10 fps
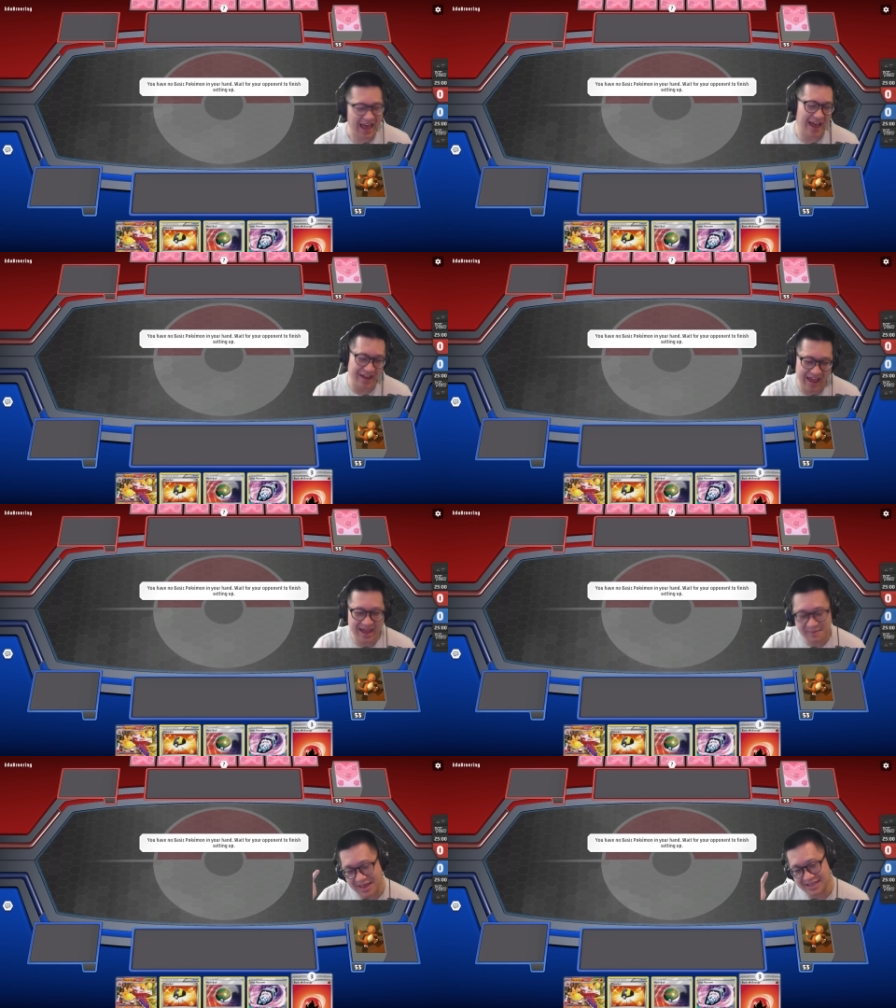I
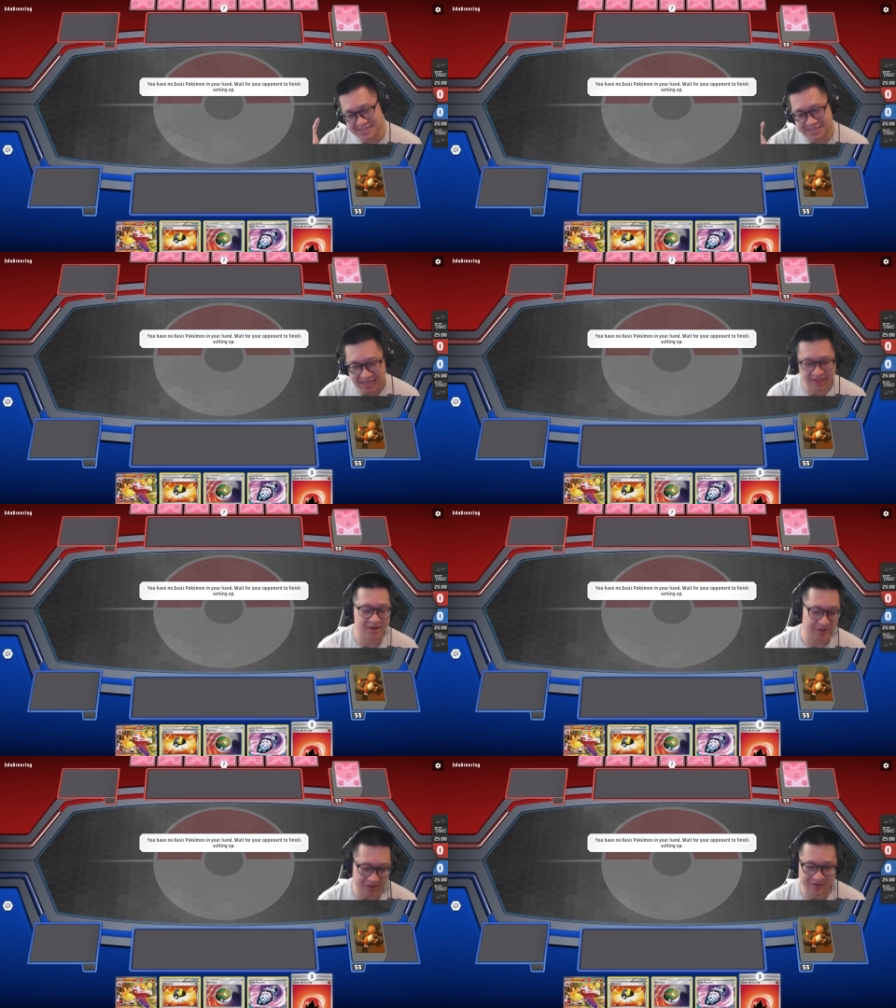am a
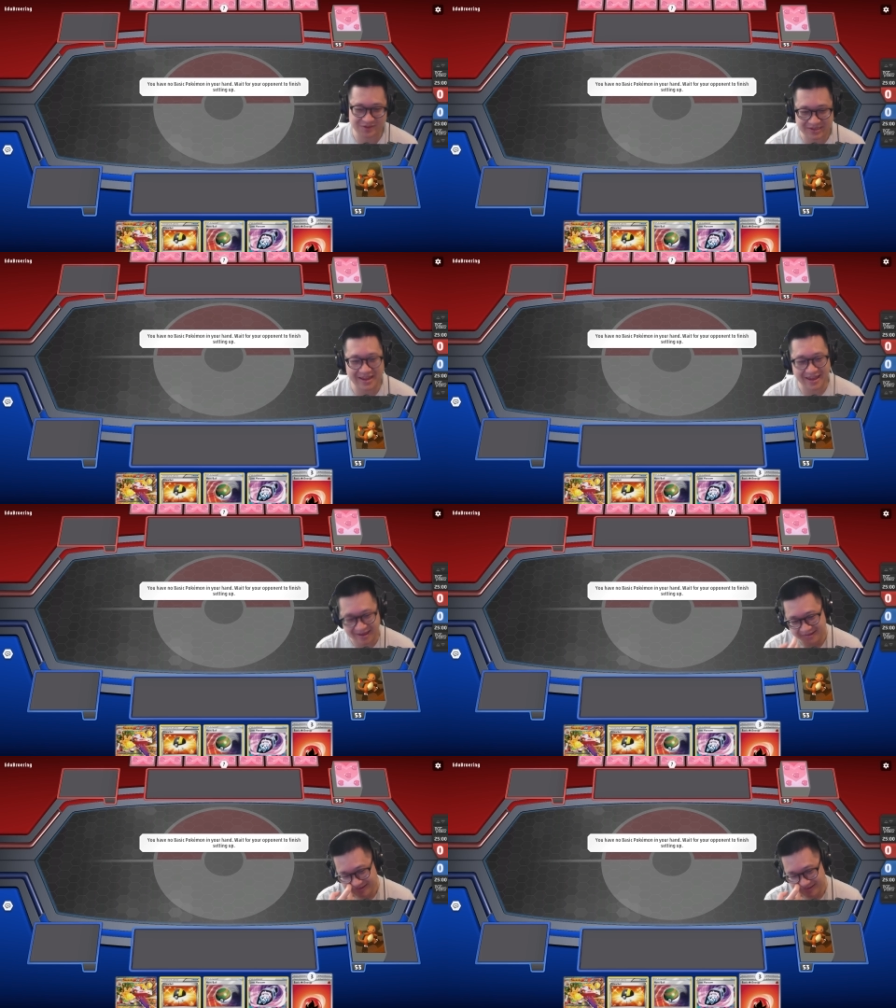Skeledirge deck.